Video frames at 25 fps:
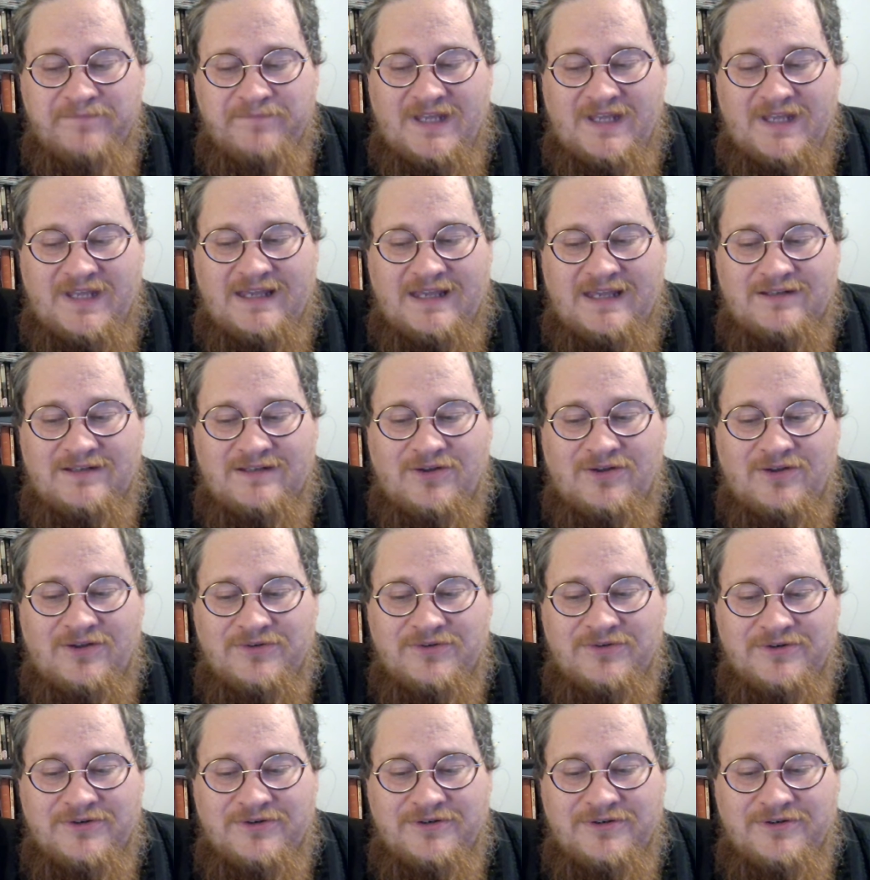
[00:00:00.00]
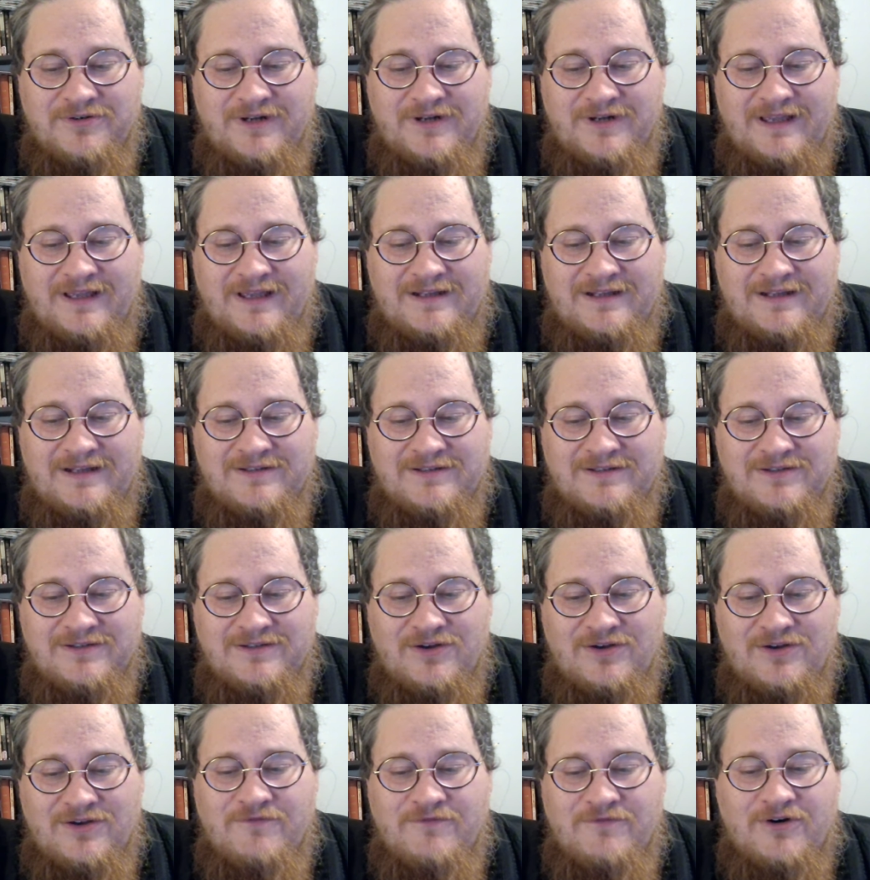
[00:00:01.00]
a longer and
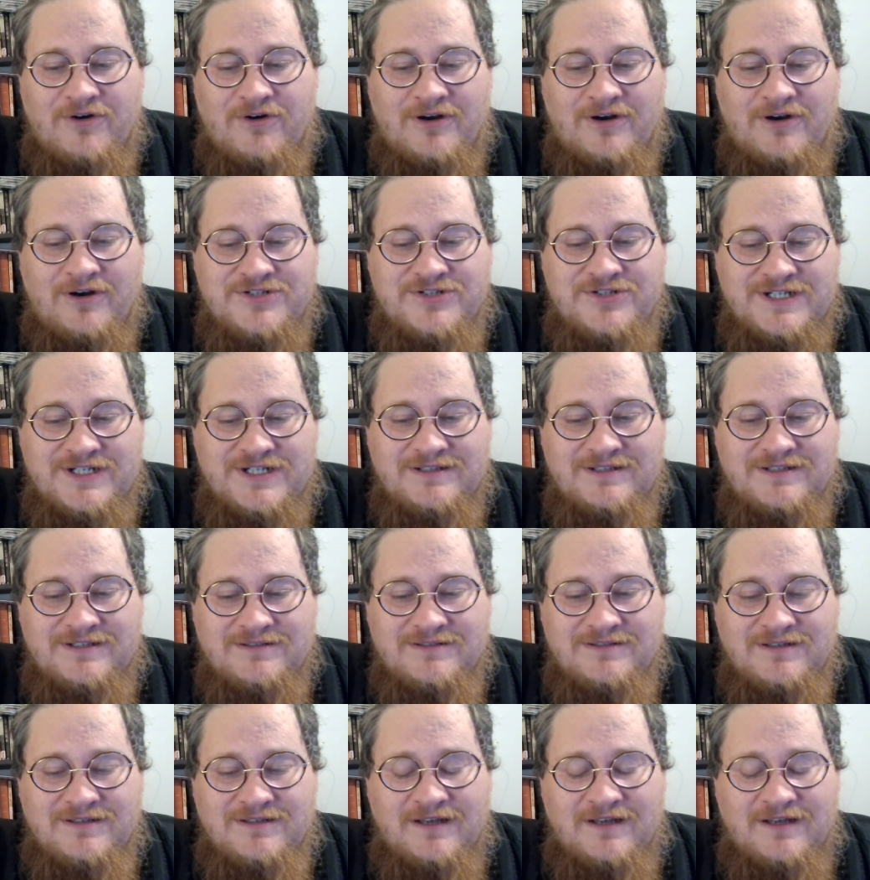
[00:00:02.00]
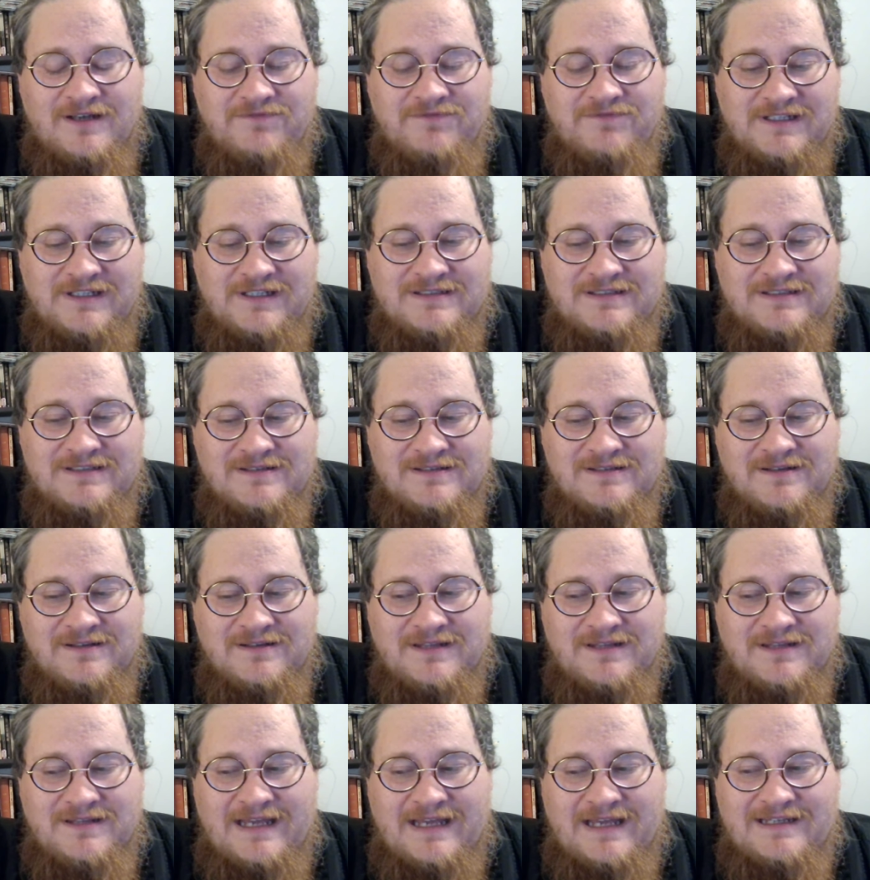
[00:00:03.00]
overarching conflict
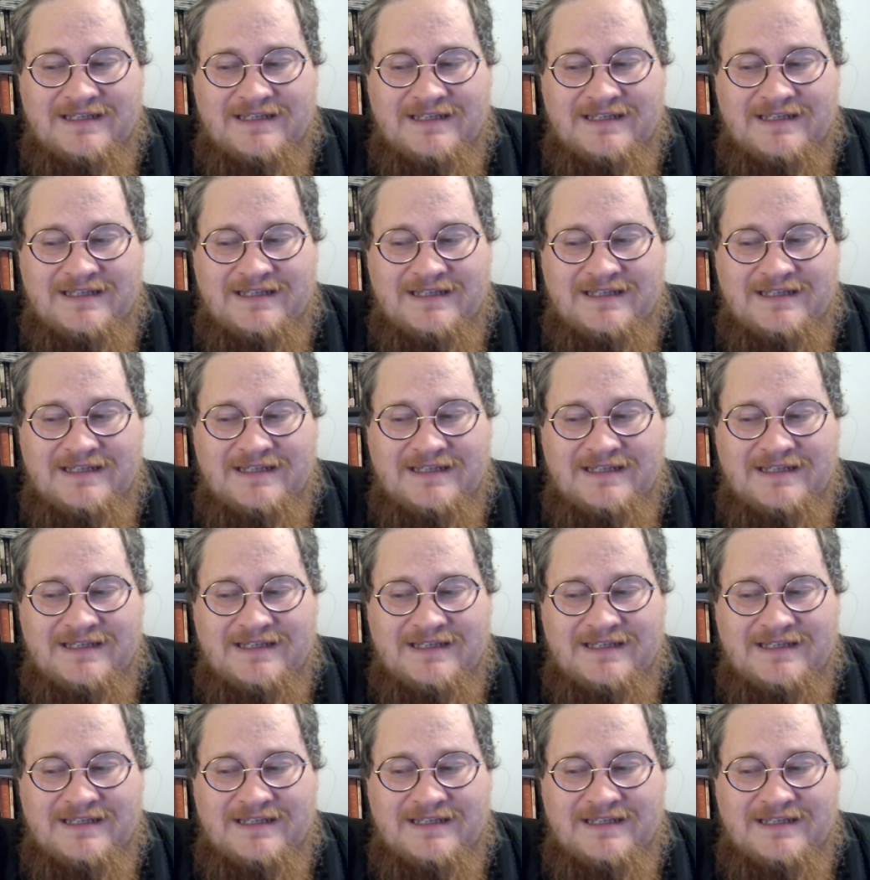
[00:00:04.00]
that